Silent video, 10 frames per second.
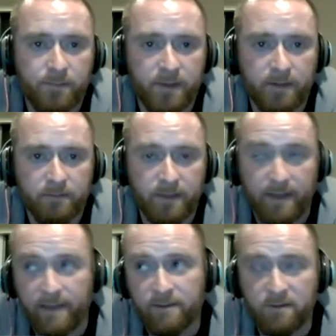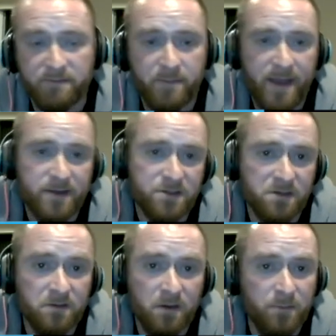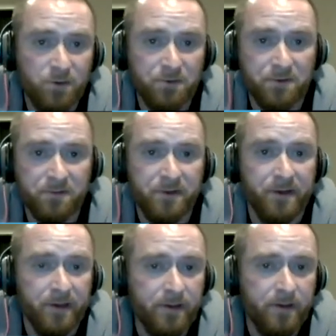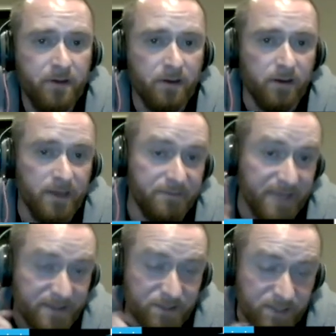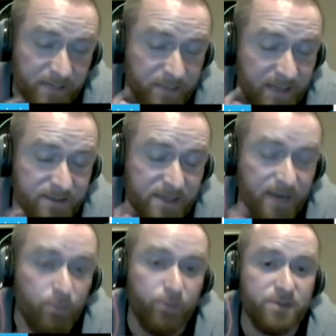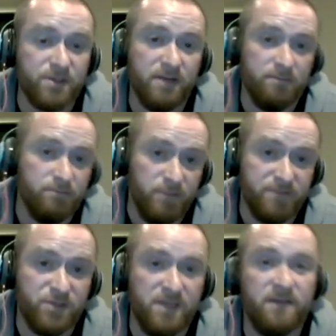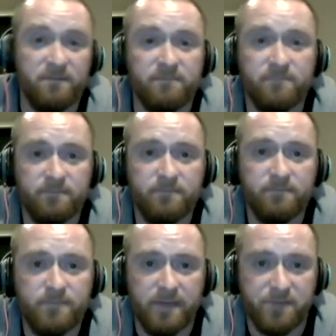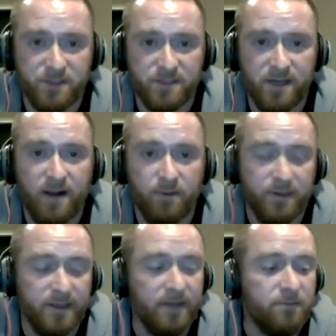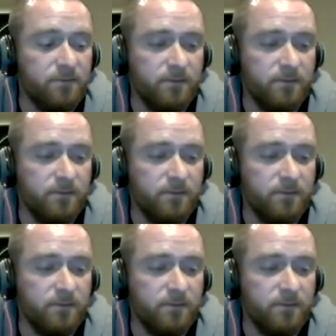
Then hand it off to Madison come quarter 3. If that's the same Dallas Cowboys that we've seen ever since Doc went down, right?